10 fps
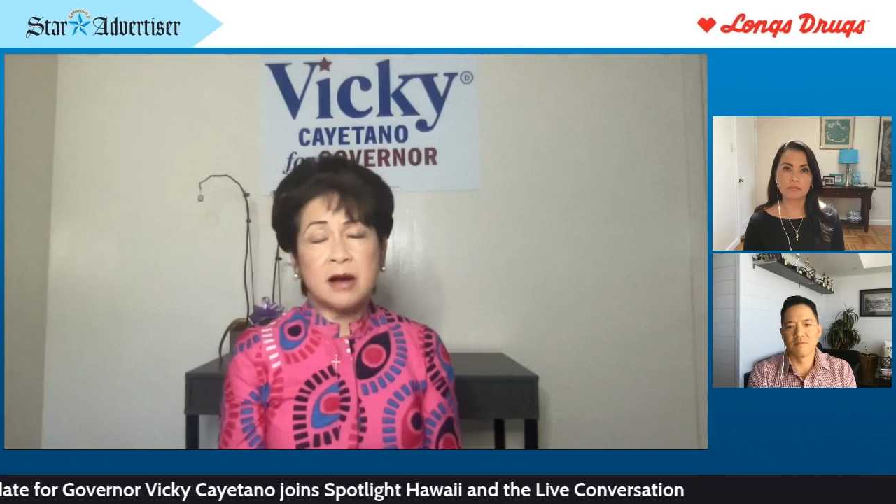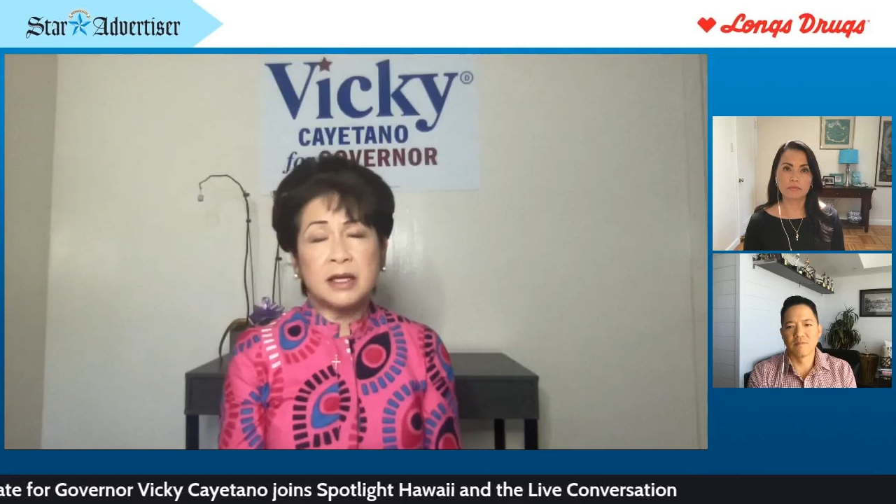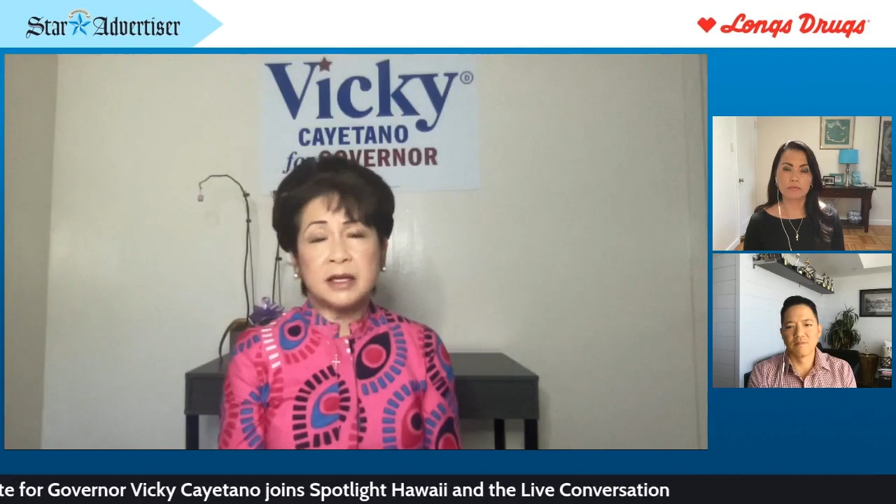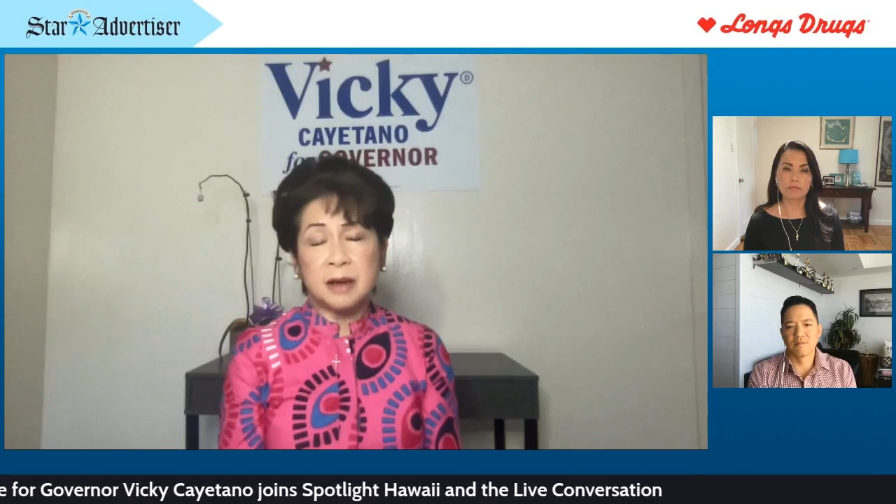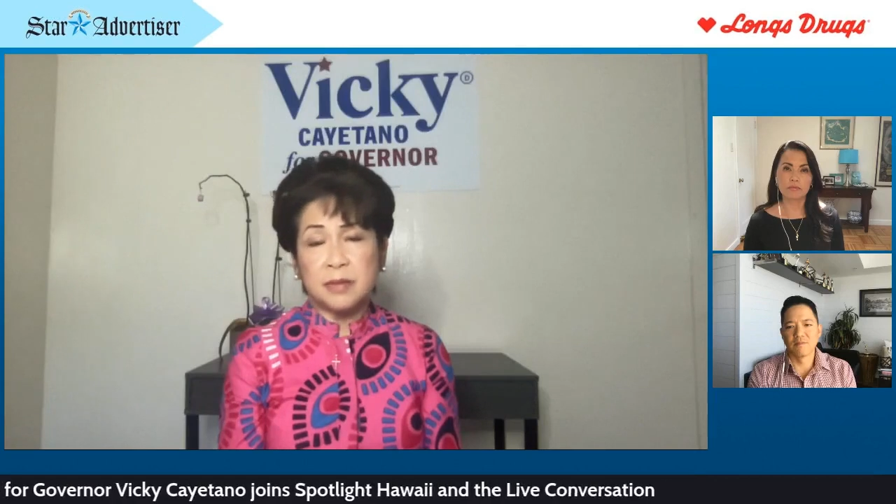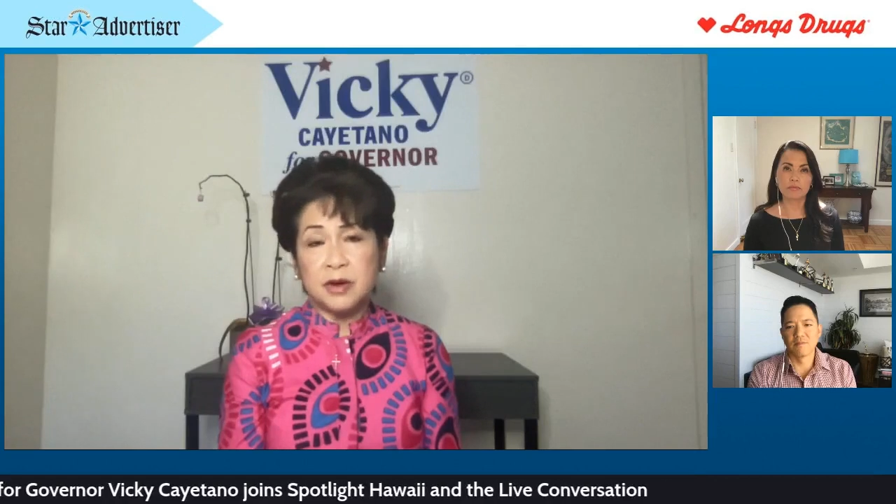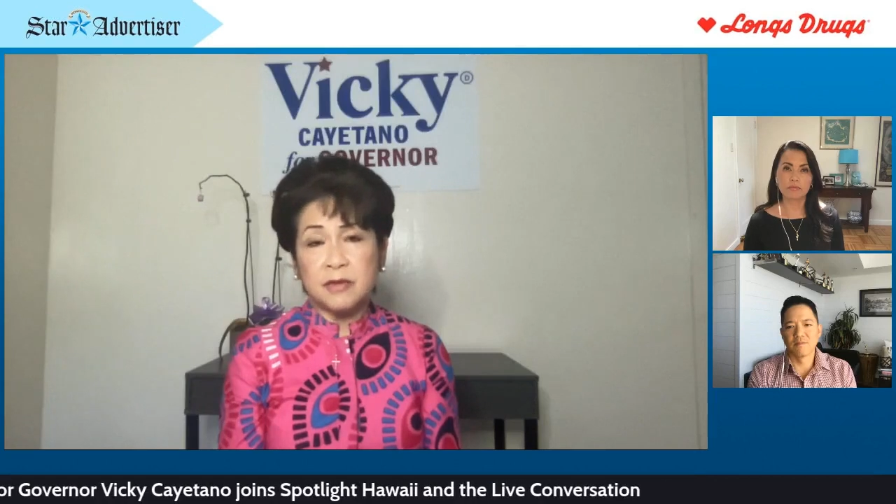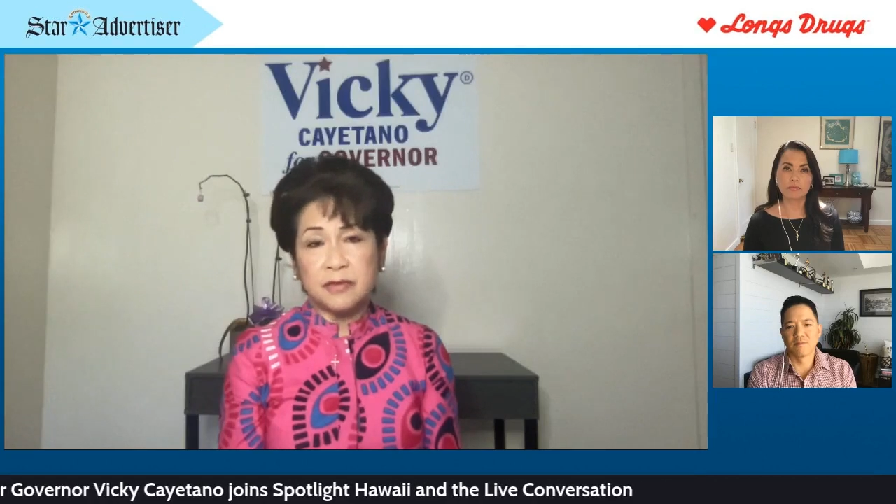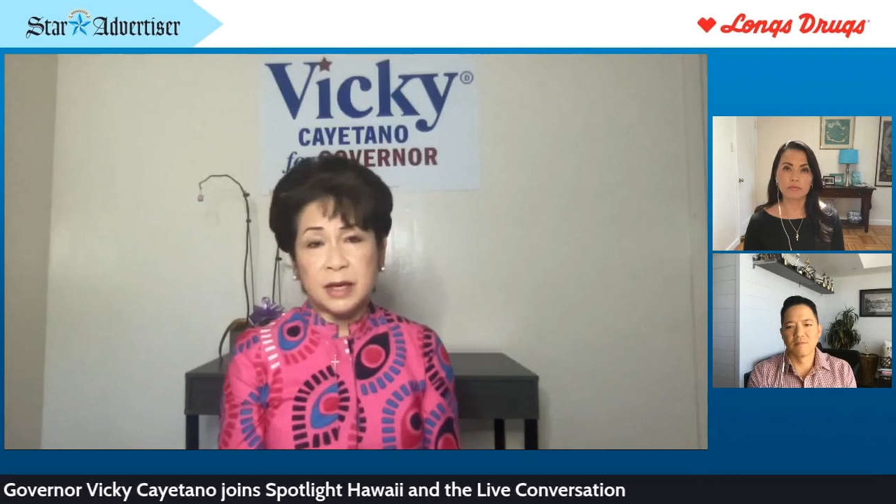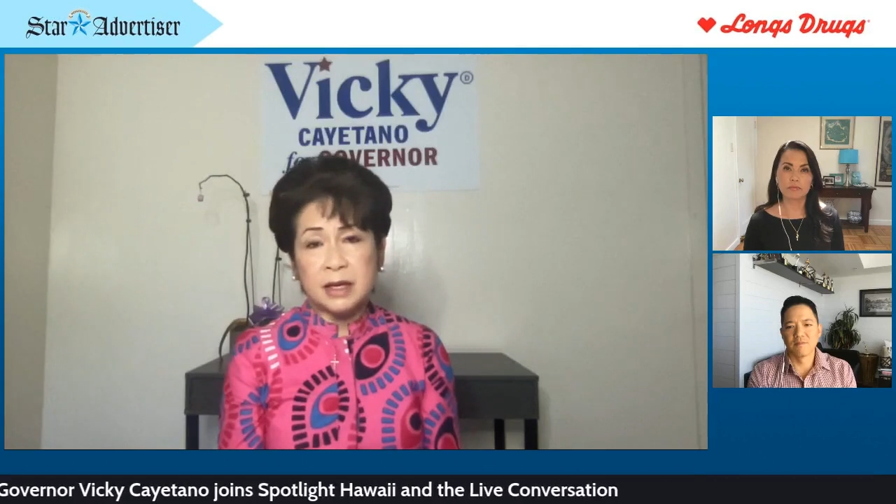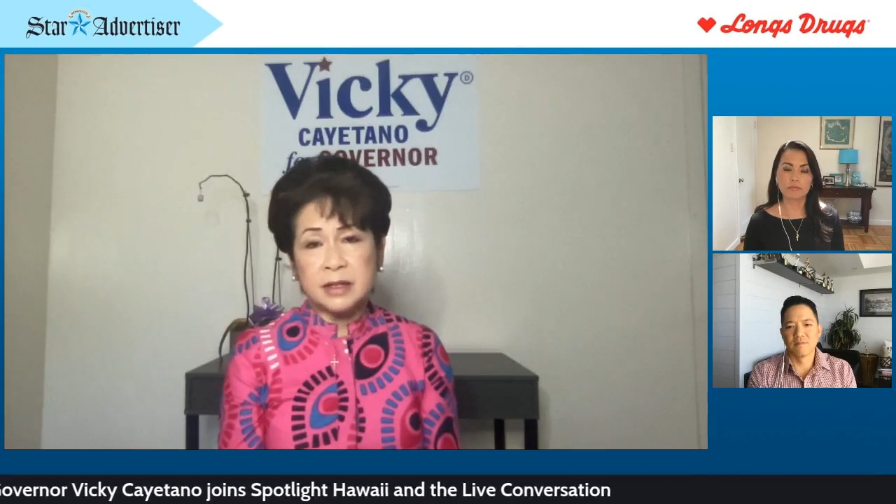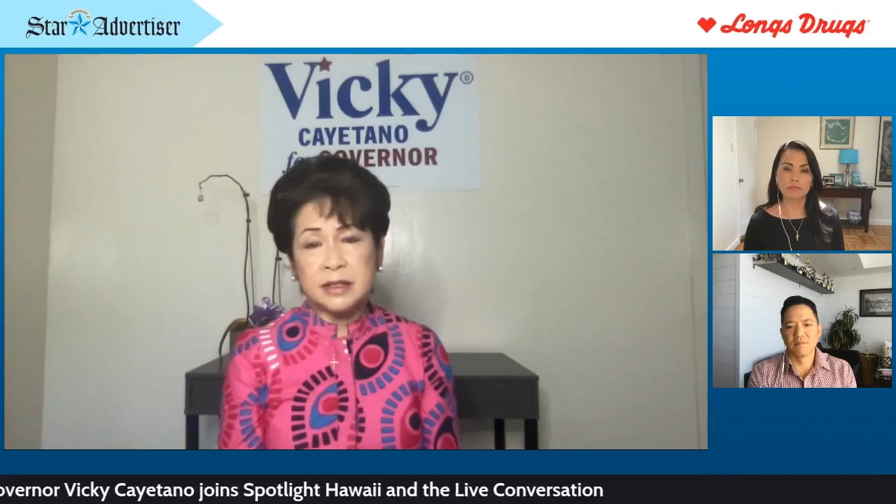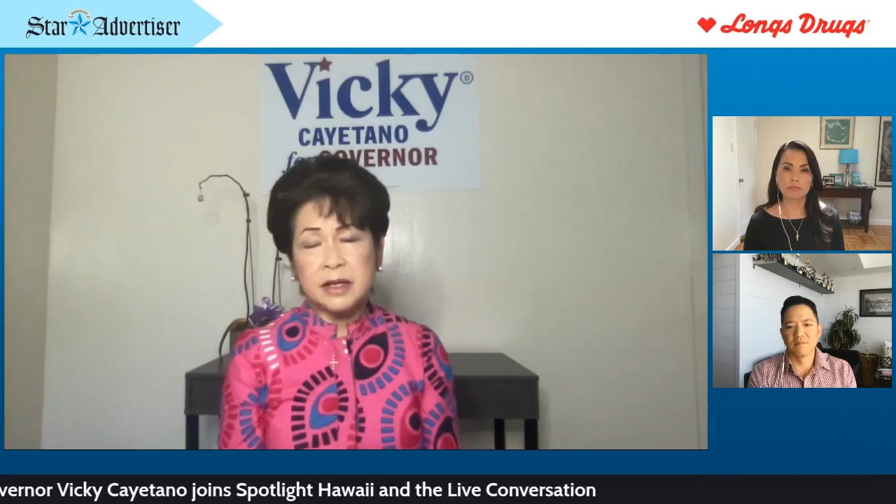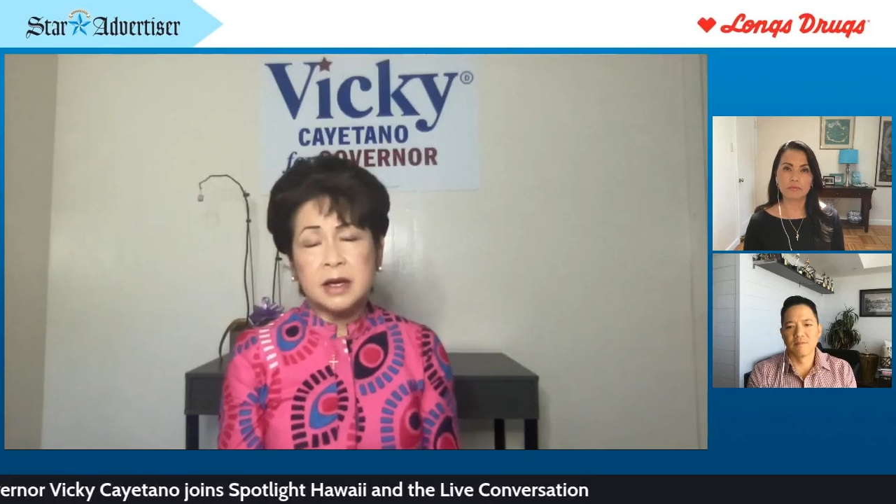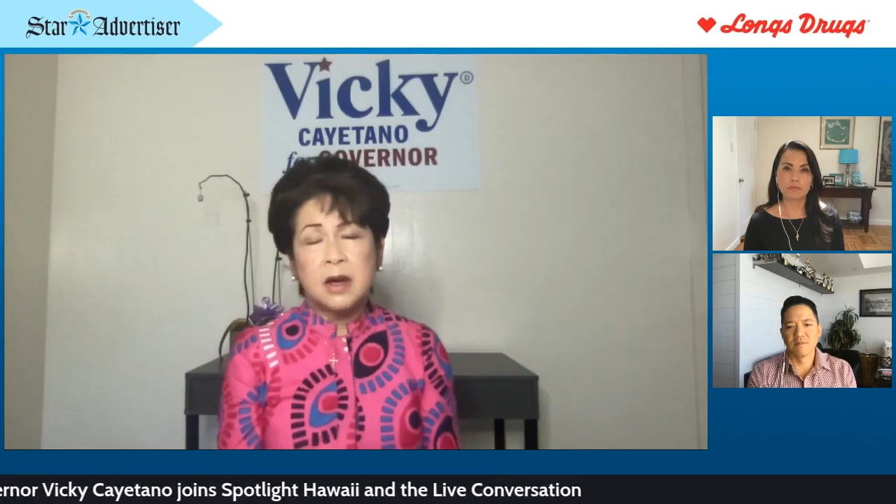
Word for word: on a number of things,